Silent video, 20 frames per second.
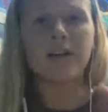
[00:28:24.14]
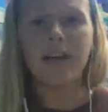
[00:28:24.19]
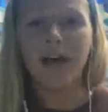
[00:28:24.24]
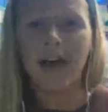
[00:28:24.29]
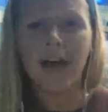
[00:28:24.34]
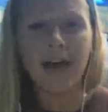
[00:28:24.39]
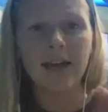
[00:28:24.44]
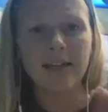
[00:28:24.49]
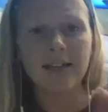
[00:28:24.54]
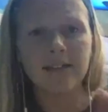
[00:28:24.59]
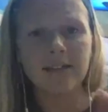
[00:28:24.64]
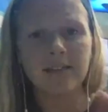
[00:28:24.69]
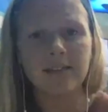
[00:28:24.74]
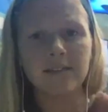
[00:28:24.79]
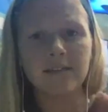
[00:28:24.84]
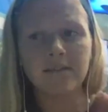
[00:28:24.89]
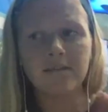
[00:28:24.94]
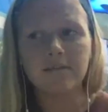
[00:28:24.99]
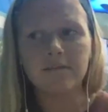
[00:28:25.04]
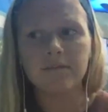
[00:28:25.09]
are not
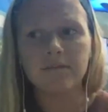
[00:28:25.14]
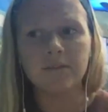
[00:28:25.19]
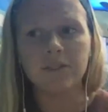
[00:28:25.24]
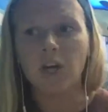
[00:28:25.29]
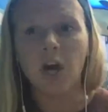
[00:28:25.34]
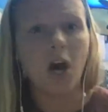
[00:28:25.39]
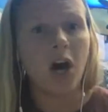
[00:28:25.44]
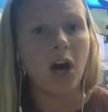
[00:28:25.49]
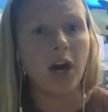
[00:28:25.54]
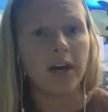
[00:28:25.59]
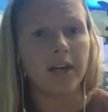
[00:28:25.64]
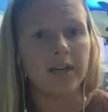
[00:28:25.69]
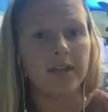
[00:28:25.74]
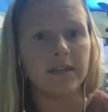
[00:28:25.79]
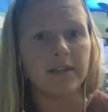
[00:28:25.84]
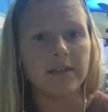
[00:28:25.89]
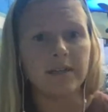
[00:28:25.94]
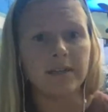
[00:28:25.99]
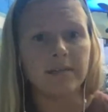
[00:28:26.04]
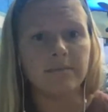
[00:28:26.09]

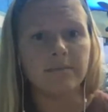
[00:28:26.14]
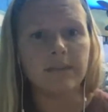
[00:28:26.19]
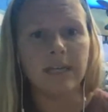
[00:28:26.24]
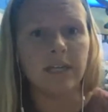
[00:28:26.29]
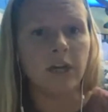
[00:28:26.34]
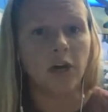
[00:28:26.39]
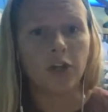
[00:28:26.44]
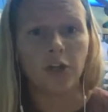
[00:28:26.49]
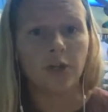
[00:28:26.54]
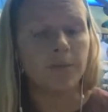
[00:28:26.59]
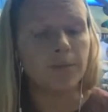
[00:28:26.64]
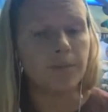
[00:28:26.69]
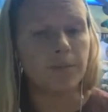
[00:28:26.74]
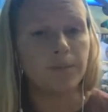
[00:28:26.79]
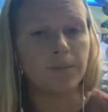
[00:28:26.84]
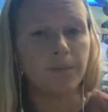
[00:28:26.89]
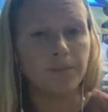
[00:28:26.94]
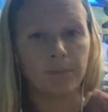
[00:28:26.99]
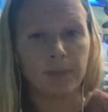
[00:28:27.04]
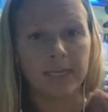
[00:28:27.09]
gone in other
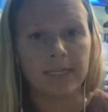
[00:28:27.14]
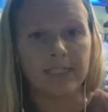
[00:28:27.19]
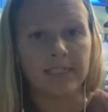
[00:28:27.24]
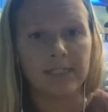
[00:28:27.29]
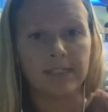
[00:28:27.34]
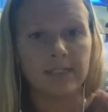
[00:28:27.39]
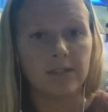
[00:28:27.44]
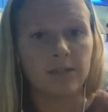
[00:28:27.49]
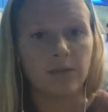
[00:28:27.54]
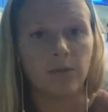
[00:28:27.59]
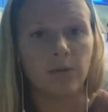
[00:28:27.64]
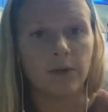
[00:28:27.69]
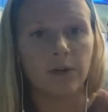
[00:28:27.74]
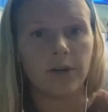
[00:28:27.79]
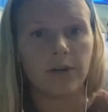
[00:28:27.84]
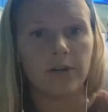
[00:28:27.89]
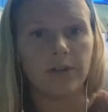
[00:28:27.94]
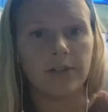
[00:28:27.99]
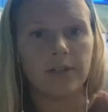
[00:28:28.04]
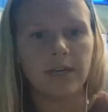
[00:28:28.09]
places in the
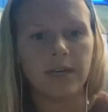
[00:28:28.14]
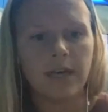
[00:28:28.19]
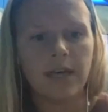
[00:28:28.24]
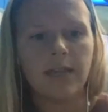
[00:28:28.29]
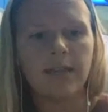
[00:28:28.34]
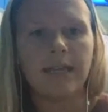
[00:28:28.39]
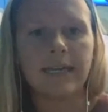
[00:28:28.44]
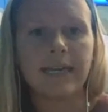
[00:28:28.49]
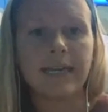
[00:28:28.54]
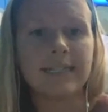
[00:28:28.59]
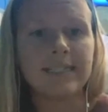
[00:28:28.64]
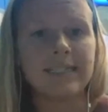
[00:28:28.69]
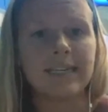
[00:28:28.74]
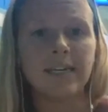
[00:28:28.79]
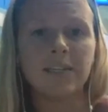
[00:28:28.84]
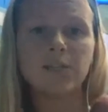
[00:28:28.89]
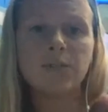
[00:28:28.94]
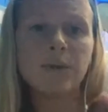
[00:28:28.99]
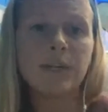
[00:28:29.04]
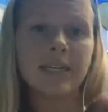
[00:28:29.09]
world. Like I
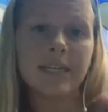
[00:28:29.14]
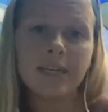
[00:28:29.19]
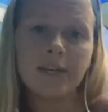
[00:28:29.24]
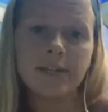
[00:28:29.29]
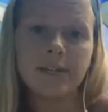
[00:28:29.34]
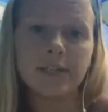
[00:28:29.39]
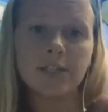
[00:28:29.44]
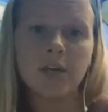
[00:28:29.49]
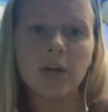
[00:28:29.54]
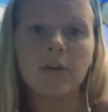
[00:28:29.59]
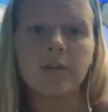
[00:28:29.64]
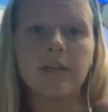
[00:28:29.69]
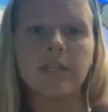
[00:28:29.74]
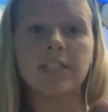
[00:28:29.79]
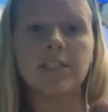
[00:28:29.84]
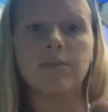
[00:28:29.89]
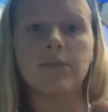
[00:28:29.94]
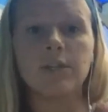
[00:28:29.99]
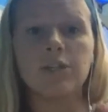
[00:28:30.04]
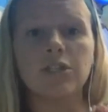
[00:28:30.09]
said, 20 years ago, they
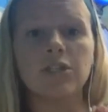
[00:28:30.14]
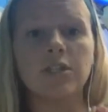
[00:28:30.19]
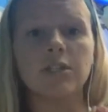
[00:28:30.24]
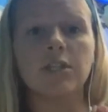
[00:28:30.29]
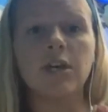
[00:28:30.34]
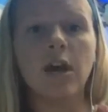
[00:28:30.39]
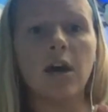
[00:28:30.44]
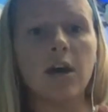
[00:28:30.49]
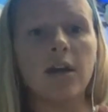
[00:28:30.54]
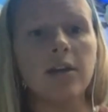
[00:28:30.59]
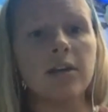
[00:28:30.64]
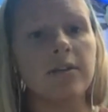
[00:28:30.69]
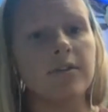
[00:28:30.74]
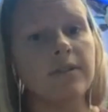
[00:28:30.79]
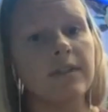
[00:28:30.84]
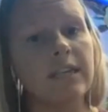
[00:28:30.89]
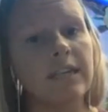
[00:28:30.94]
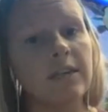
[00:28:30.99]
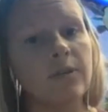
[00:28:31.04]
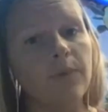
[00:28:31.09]
switched a ton
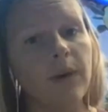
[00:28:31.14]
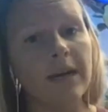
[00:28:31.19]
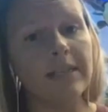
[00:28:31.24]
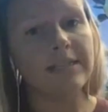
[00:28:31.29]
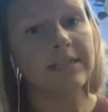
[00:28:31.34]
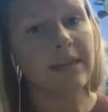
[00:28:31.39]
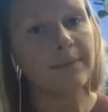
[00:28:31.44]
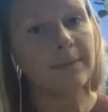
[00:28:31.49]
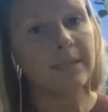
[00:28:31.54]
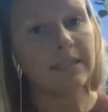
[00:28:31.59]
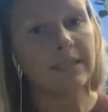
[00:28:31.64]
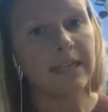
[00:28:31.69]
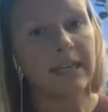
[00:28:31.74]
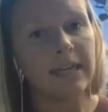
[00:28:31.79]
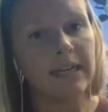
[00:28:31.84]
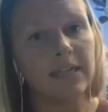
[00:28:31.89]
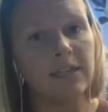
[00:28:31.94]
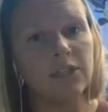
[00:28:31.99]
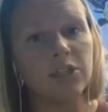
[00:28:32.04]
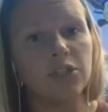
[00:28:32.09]
of Key West septic
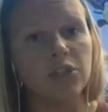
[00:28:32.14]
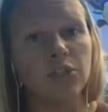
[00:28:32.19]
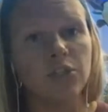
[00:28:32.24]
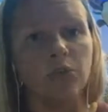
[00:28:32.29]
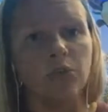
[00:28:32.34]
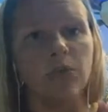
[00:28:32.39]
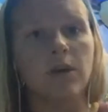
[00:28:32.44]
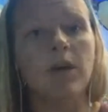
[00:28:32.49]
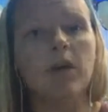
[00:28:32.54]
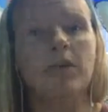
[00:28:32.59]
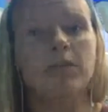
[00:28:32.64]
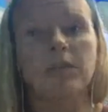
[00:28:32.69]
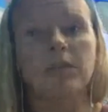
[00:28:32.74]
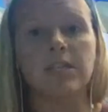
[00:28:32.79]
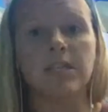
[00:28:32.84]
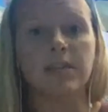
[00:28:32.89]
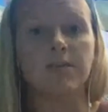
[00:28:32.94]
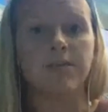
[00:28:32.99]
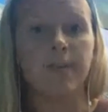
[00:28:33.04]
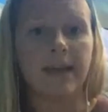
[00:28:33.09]
tanks to
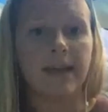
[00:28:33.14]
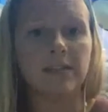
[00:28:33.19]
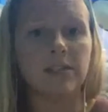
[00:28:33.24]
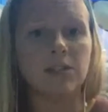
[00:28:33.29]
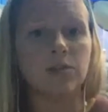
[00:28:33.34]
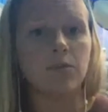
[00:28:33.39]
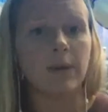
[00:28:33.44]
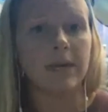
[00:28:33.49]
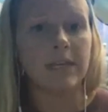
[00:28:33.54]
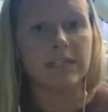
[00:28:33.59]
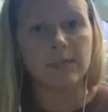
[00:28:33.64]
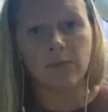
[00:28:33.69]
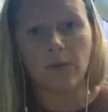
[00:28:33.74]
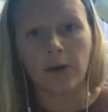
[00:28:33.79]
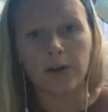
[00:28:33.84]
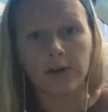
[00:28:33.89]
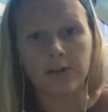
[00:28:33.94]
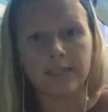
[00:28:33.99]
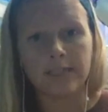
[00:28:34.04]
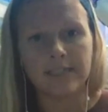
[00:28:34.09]
just advanced
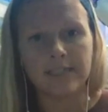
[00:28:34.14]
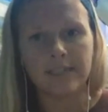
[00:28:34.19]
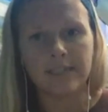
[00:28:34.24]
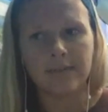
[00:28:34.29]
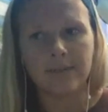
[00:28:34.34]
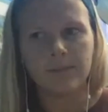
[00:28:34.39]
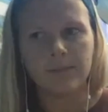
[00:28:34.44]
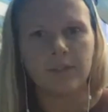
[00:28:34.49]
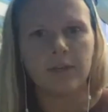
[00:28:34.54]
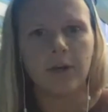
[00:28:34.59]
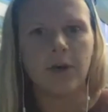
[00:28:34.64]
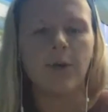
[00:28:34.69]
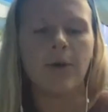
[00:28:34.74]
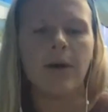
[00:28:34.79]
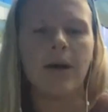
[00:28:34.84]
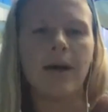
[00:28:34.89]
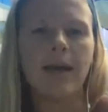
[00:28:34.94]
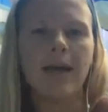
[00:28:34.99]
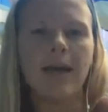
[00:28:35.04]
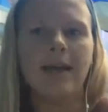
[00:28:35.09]
wastewater systems.
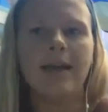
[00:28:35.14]
So